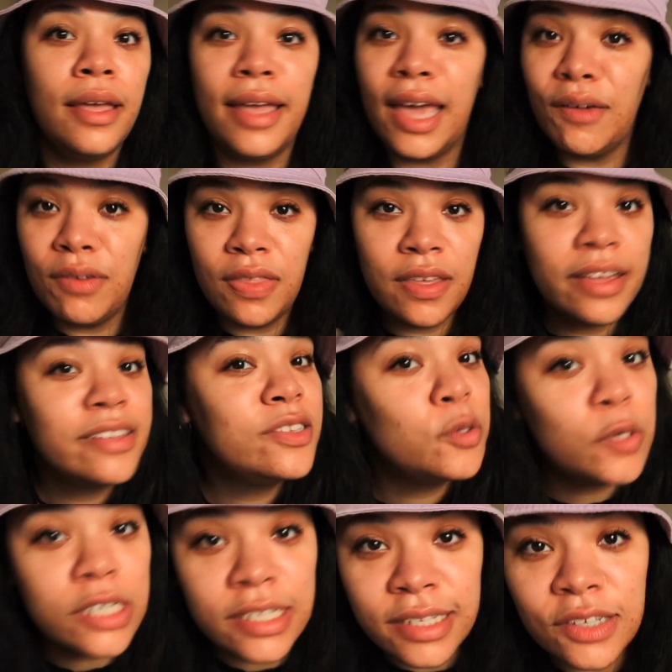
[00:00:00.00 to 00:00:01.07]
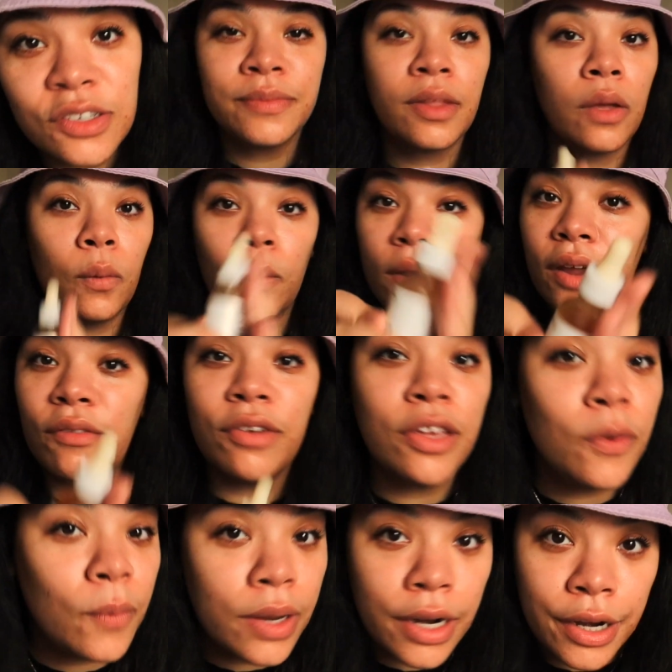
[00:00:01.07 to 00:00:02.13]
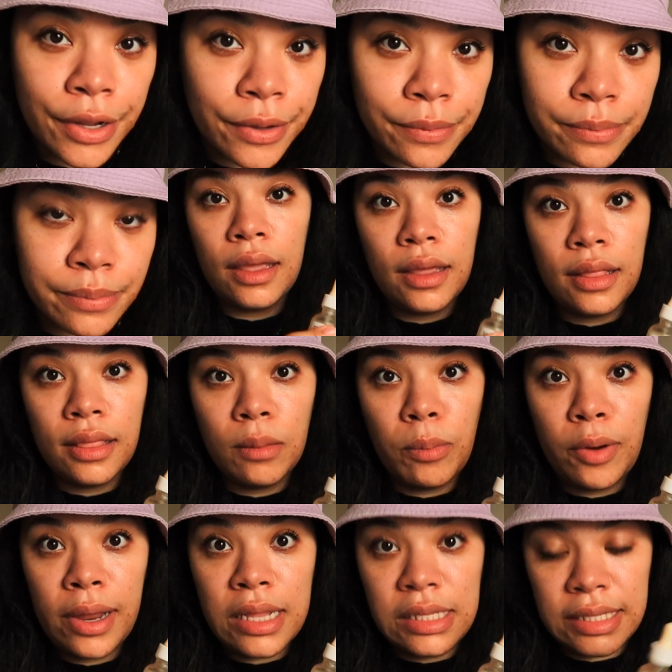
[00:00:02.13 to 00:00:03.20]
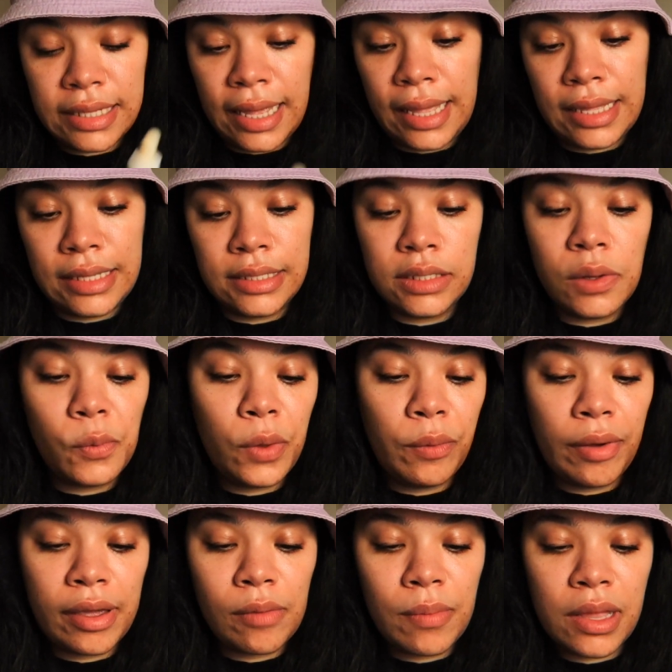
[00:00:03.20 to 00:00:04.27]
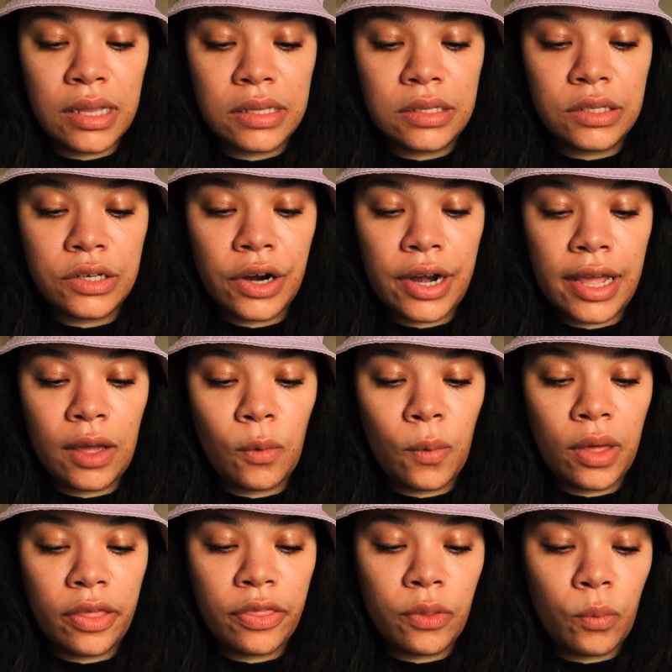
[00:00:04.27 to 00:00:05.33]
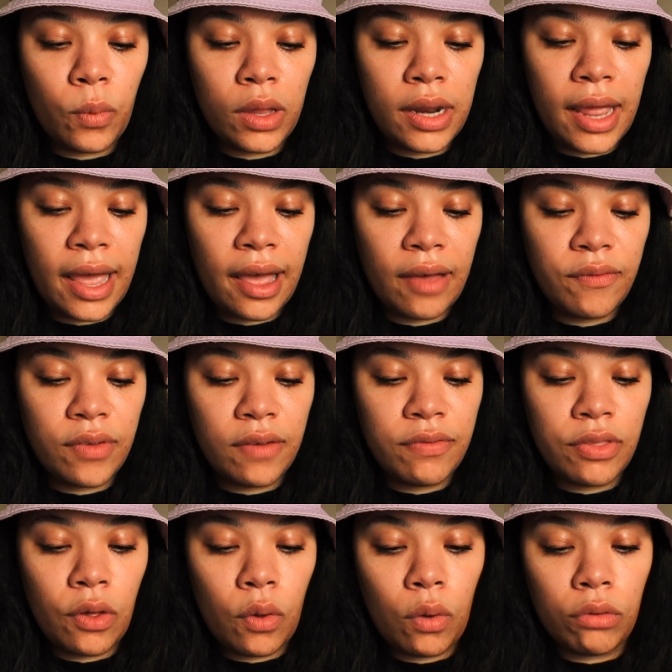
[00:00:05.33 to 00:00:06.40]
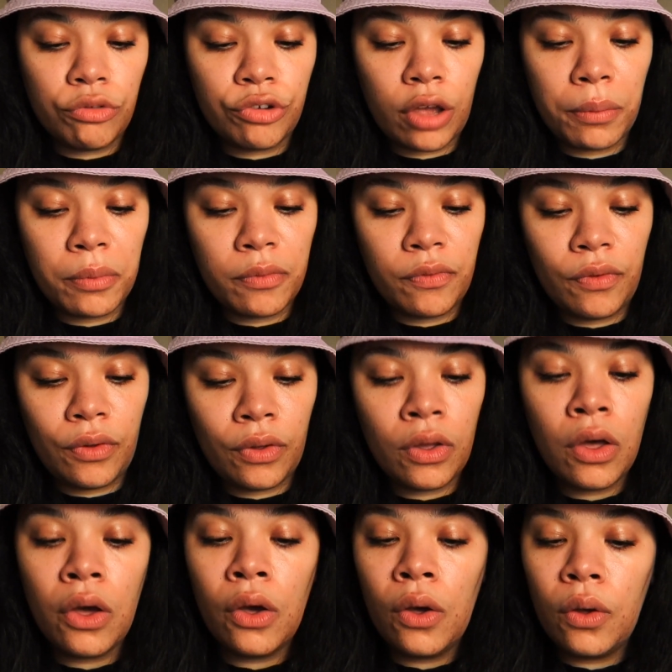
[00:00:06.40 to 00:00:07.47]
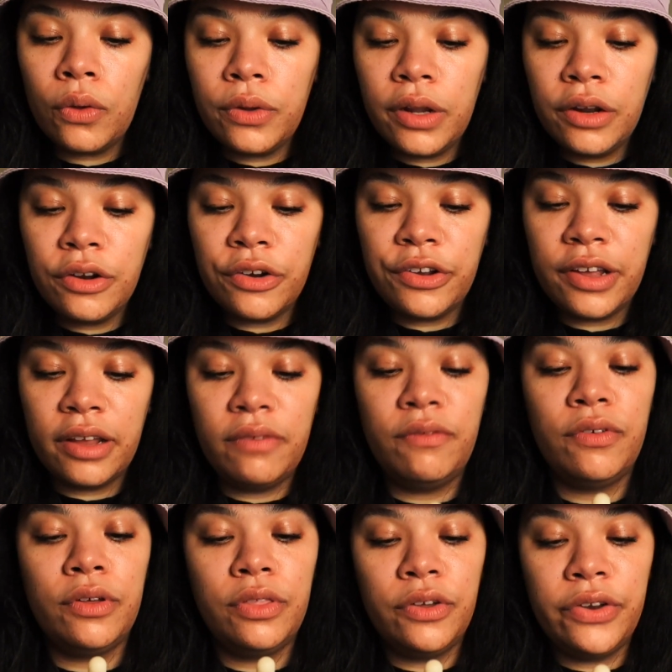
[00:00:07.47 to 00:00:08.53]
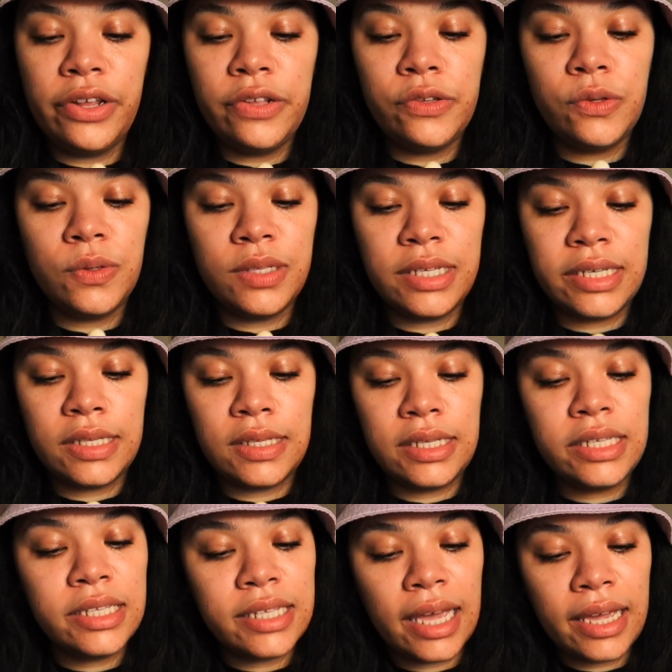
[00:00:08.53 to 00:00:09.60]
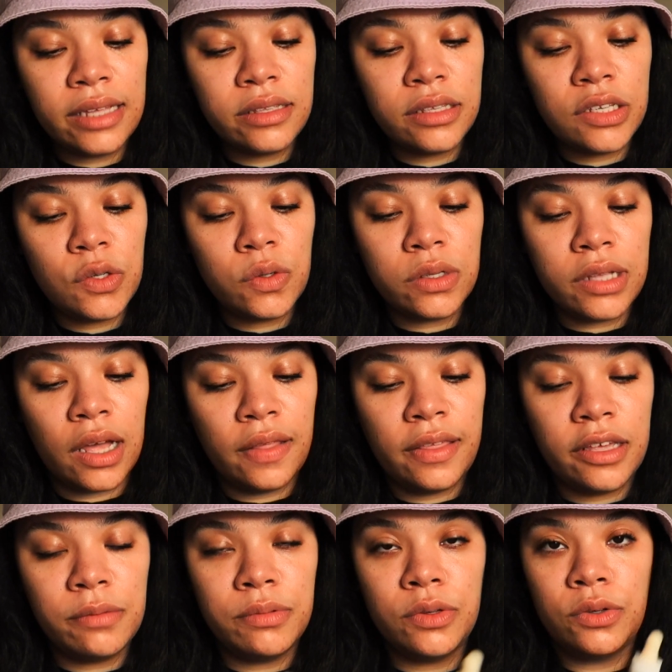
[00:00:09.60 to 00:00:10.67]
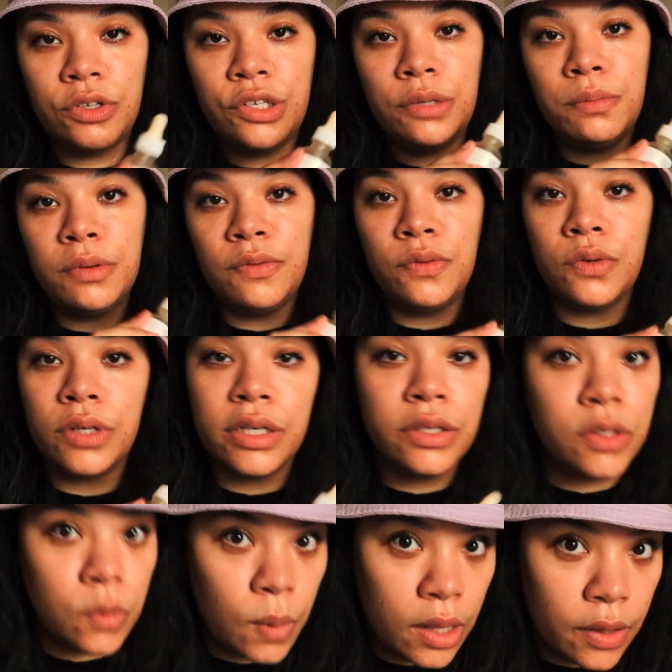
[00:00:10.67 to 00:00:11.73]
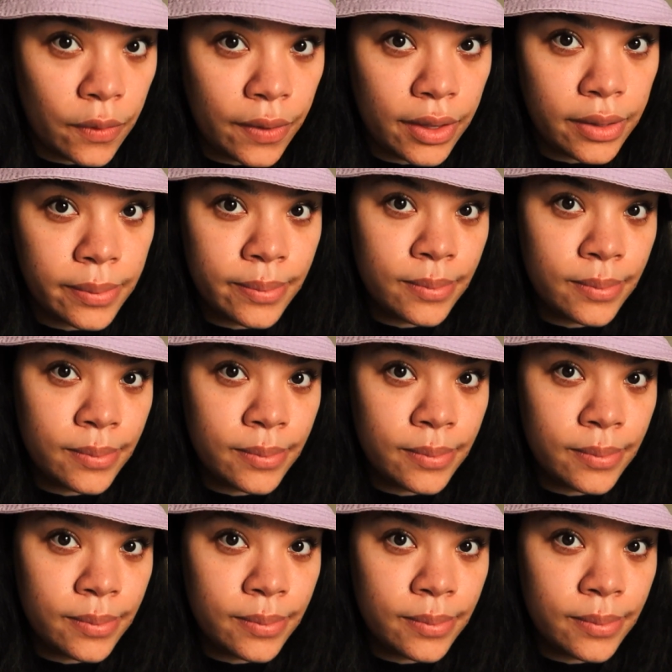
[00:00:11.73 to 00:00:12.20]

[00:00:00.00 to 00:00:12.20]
Everything is your decision, whatever you want to do. The brand says, we recommend starting with 1/2 of the whole dropperful. Hold under tongue for 30 to 60 seconds to allow the absorption before swallowing.